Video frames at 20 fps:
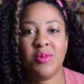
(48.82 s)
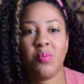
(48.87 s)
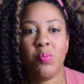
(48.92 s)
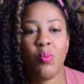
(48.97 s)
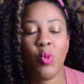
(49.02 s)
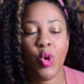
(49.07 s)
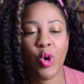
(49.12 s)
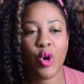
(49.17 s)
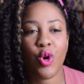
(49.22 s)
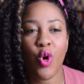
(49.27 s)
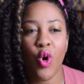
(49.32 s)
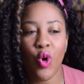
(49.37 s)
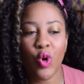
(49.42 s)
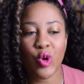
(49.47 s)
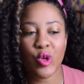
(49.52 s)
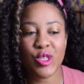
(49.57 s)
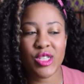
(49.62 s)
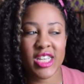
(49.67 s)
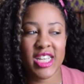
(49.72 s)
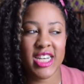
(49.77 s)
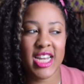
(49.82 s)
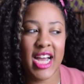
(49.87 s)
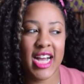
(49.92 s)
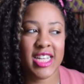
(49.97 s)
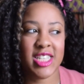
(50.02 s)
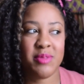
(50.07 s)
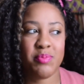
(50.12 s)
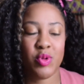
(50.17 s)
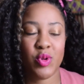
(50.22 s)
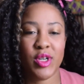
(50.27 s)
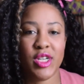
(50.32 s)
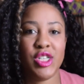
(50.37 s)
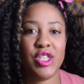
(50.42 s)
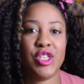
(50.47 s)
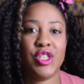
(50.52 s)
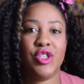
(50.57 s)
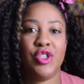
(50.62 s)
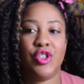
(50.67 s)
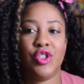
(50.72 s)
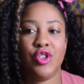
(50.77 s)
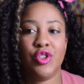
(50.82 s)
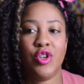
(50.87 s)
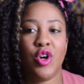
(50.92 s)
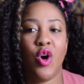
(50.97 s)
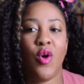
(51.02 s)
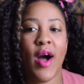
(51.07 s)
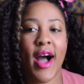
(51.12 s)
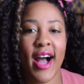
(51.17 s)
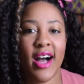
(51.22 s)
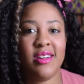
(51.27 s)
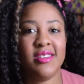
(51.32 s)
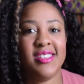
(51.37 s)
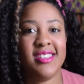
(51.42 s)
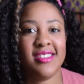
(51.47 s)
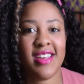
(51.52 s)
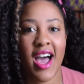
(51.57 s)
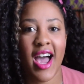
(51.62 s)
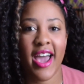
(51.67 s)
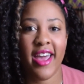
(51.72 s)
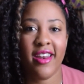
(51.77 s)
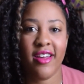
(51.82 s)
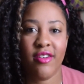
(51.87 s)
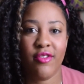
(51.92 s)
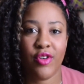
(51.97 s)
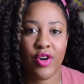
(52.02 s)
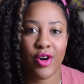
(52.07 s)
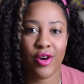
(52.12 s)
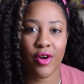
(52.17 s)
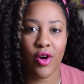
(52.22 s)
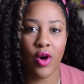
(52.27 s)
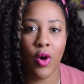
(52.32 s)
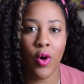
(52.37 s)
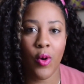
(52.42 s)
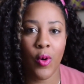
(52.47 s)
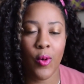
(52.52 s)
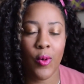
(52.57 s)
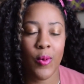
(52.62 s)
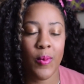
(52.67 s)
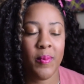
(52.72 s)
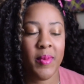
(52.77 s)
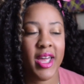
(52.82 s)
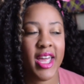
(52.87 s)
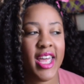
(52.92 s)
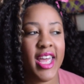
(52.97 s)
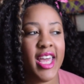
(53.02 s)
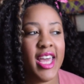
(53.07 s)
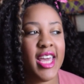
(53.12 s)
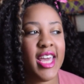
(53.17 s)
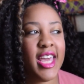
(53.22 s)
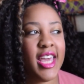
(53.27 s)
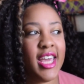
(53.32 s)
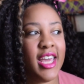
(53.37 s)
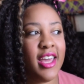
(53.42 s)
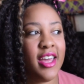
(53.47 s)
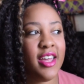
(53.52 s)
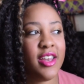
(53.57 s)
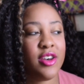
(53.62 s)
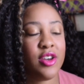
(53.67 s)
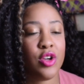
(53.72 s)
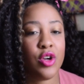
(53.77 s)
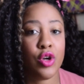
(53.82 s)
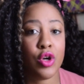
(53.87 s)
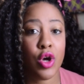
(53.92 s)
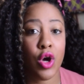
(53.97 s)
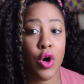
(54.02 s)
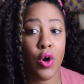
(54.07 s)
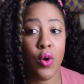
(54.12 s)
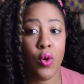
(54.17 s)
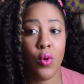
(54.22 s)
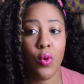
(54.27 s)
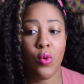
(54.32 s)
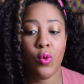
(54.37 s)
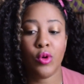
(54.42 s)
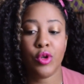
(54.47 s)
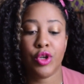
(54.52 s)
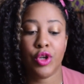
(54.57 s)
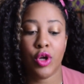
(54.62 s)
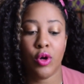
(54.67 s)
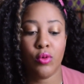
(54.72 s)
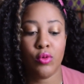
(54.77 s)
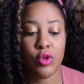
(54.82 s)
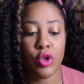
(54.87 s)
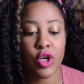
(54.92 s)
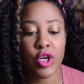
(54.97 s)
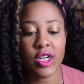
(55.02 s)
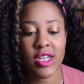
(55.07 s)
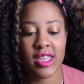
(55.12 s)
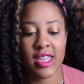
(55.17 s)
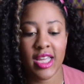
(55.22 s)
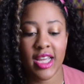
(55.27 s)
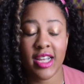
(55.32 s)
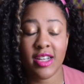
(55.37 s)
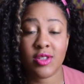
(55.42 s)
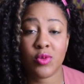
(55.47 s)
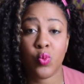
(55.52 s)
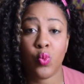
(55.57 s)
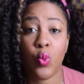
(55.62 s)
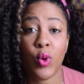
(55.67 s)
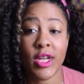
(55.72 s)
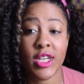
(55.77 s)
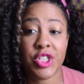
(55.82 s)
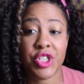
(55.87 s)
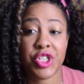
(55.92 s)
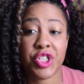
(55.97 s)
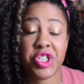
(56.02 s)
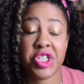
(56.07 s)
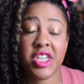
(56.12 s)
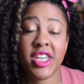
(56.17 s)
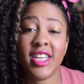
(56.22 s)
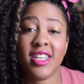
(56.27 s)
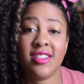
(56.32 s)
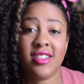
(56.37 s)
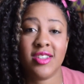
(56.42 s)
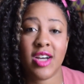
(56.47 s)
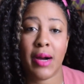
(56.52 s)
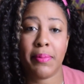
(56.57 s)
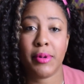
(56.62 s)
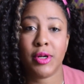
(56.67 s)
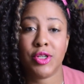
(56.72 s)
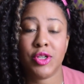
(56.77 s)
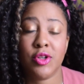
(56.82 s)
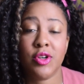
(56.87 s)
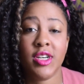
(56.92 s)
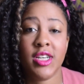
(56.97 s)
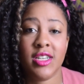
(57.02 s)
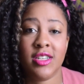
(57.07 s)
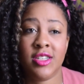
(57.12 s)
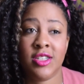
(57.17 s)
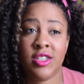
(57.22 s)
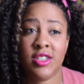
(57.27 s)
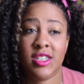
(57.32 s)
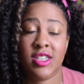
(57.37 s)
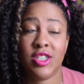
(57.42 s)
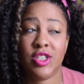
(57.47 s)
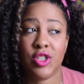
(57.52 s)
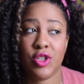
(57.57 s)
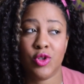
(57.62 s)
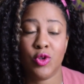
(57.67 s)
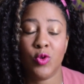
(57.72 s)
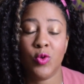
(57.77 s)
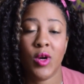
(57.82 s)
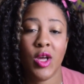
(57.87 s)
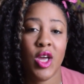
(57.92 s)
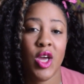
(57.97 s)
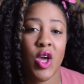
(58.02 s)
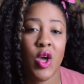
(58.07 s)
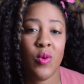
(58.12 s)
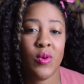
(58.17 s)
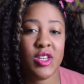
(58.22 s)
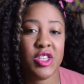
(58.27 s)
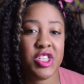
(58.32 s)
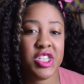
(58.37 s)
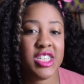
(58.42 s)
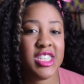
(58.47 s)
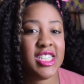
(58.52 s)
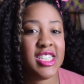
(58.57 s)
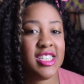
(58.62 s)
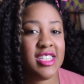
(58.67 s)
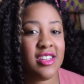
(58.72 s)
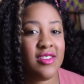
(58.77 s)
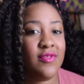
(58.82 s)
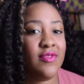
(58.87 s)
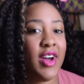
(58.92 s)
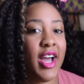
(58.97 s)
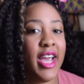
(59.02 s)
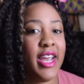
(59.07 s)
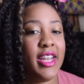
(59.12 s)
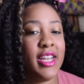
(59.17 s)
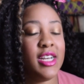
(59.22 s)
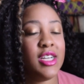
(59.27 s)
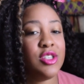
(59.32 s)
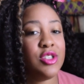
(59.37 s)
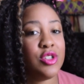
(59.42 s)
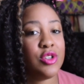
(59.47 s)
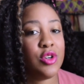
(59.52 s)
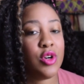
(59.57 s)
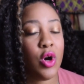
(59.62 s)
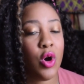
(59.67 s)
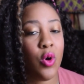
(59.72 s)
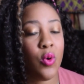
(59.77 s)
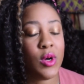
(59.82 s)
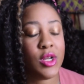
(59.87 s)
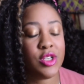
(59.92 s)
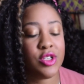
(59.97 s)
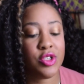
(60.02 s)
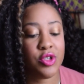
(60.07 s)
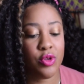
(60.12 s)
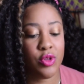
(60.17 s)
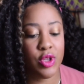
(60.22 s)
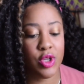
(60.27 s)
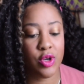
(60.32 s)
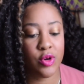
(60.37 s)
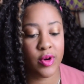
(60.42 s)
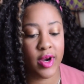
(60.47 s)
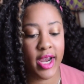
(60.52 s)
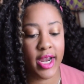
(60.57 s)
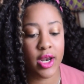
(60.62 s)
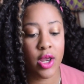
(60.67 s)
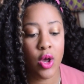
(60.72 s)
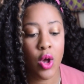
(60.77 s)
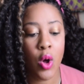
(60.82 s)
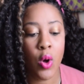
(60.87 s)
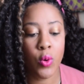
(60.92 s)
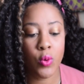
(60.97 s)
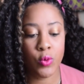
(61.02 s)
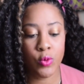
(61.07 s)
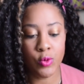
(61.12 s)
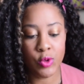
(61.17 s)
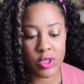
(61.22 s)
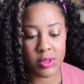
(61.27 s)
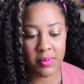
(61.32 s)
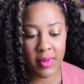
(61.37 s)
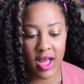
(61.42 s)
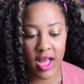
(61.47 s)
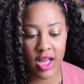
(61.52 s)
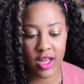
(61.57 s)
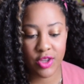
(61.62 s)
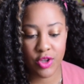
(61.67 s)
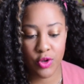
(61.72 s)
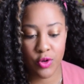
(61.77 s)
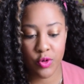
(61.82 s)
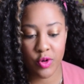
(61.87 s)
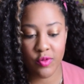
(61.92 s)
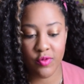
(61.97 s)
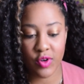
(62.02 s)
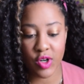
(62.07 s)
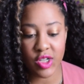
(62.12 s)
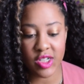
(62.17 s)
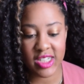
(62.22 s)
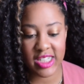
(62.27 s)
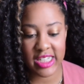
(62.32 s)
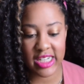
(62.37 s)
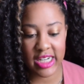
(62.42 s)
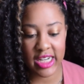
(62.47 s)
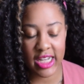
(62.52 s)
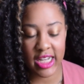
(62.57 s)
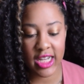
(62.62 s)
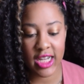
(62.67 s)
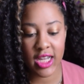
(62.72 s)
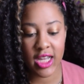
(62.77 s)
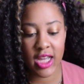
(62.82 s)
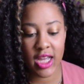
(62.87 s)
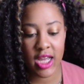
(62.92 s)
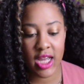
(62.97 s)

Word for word: more goals and aspirations to go outside of her home and go, you know, learn things, which she gets the opportunity to do when she is invited to go to the great Oomza University,